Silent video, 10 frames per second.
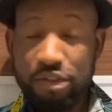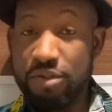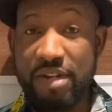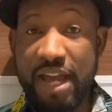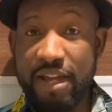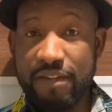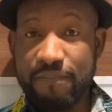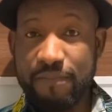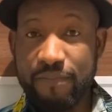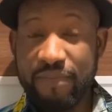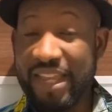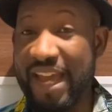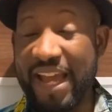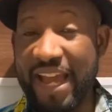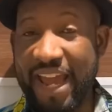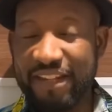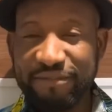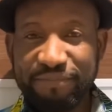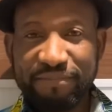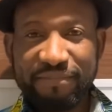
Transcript: Today, again,